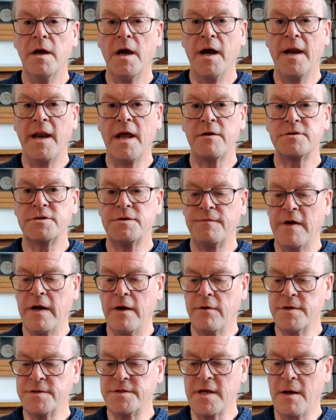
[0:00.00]
An
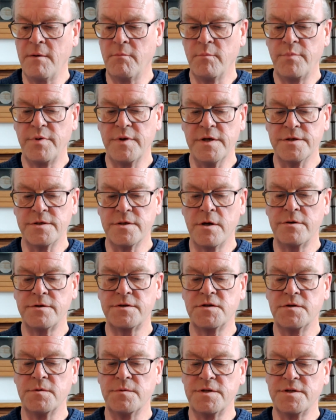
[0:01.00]
out-of-hours amp is
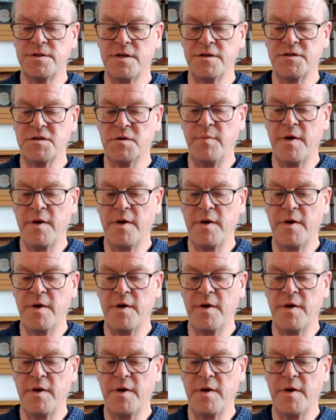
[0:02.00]
asked to assess